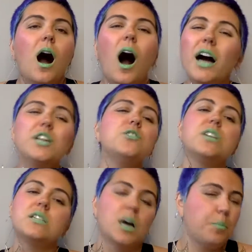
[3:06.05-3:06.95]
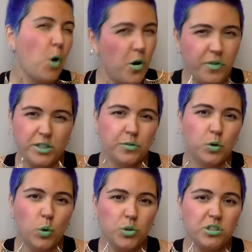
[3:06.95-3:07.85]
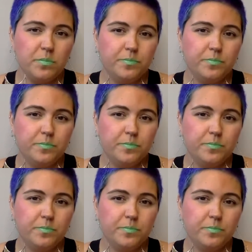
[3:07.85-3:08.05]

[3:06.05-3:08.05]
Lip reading: IUDs aren't perfect, of course.